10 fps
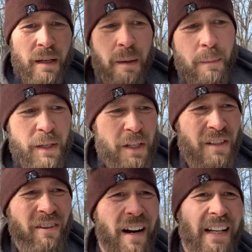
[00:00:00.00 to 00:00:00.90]
but just
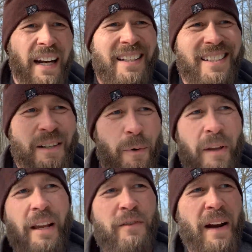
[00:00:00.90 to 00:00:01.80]
trying to kind of see where
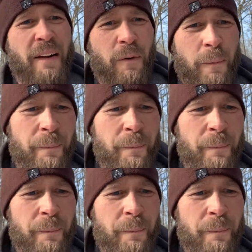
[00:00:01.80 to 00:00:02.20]
they travel.